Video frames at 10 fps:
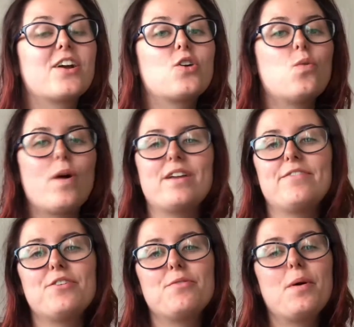are quite a
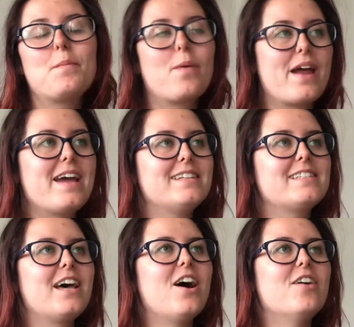few brands
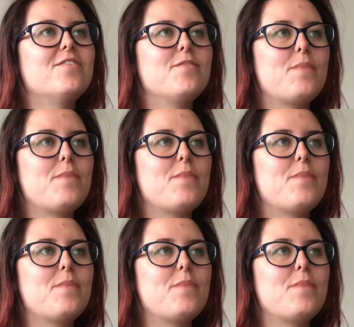of